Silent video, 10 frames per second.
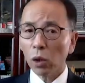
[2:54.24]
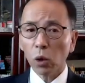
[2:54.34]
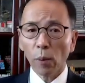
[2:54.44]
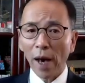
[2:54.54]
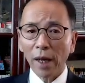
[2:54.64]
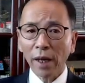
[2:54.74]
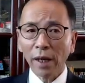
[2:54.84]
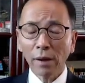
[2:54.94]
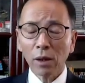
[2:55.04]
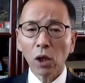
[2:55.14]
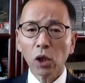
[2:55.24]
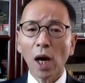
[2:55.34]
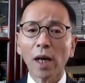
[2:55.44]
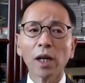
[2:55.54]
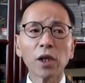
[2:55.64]
quite dramatic.
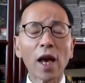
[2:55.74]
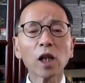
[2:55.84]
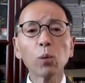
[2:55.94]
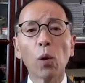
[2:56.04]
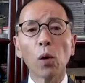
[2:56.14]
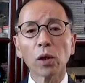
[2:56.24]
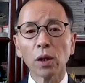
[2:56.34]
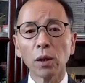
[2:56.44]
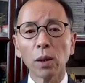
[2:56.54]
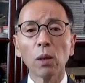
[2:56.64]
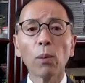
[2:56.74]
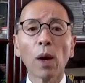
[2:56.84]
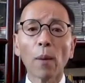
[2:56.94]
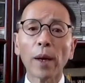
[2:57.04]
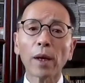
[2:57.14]
China's exports,
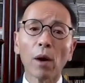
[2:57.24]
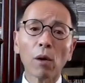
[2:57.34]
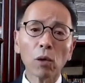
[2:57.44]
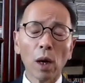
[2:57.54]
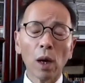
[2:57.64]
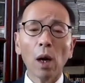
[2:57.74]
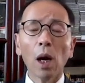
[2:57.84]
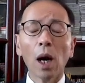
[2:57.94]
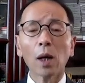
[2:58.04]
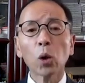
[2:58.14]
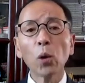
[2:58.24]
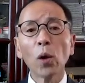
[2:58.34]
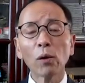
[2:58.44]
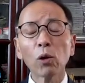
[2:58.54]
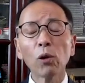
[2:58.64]
you probably know, are
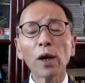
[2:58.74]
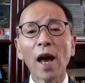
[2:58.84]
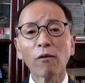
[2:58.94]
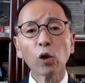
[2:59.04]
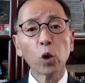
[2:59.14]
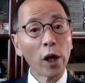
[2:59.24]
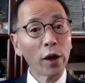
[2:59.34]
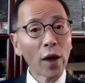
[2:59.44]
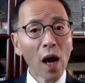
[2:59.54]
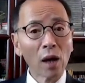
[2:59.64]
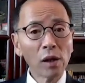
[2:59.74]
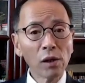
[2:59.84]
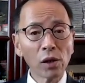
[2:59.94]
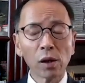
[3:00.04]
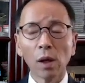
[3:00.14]
$2.5 trillion.
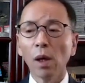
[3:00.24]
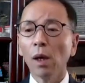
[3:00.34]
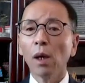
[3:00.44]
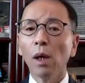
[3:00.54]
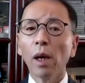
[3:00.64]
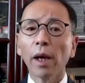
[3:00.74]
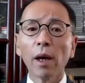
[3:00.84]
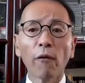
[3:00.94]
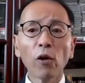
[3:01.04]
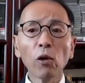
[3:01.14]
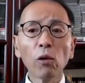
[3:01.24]
And if